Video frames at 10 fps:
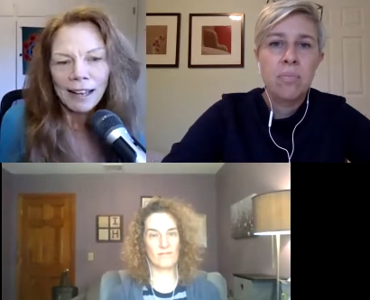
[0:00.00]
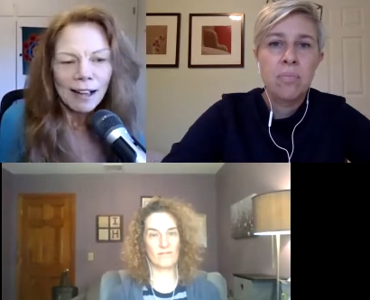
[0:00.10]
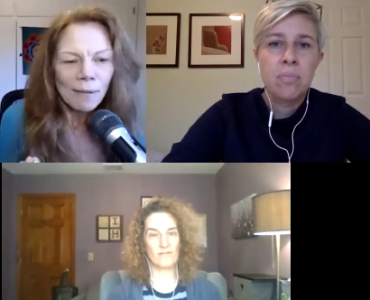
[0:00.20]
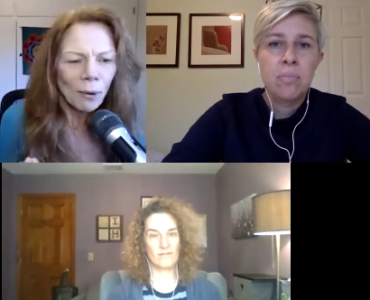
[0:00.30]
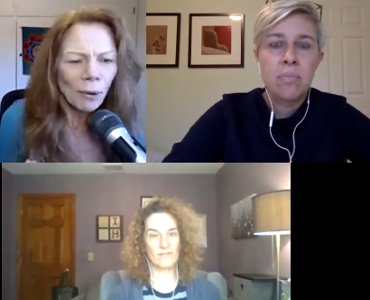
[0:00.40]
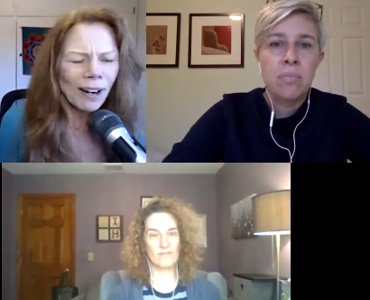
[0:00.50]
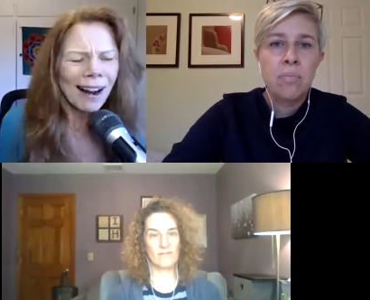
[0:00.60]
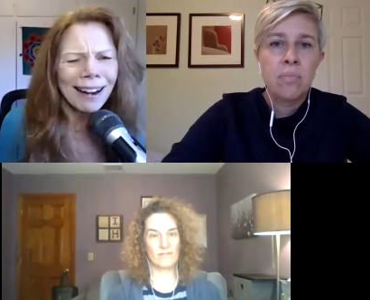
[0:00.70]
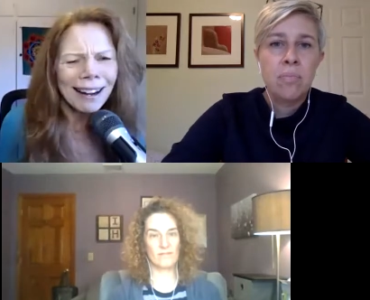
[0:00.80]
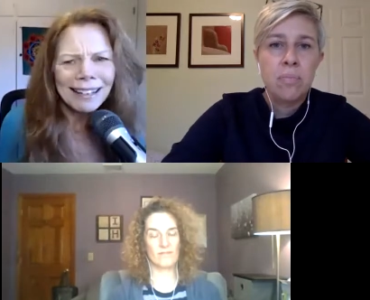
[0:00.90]
Speaker 1: more
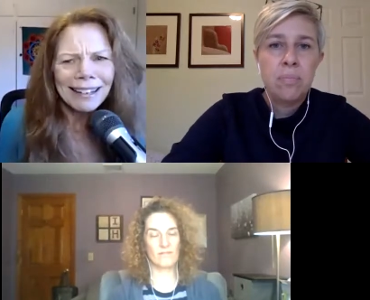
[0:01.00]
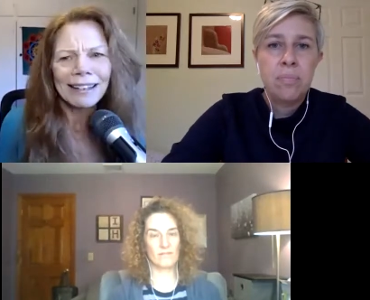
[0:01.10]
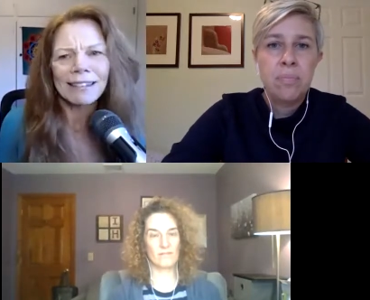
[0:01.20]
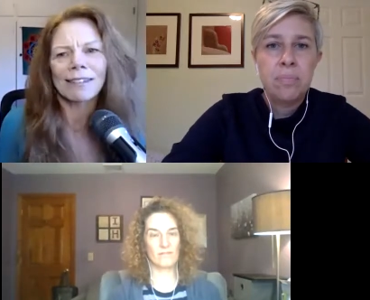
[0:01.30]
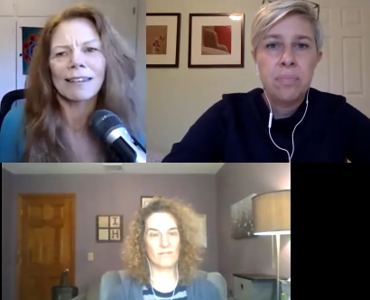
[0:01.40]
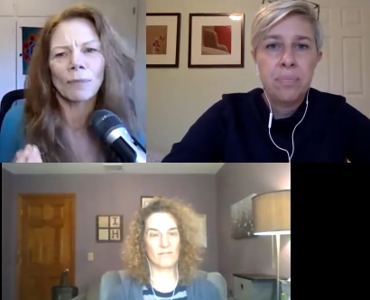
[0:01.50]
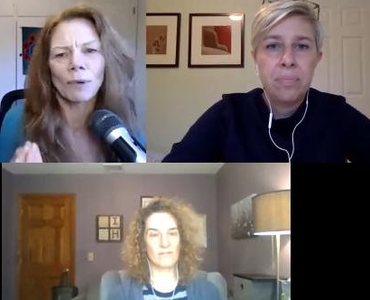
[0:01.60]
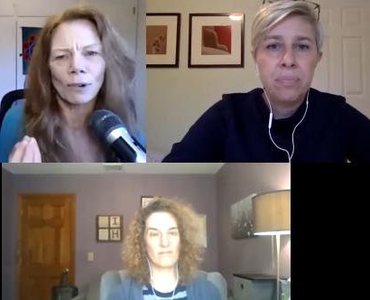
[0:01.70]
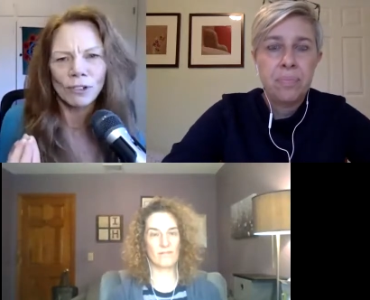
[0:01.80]
kindness and more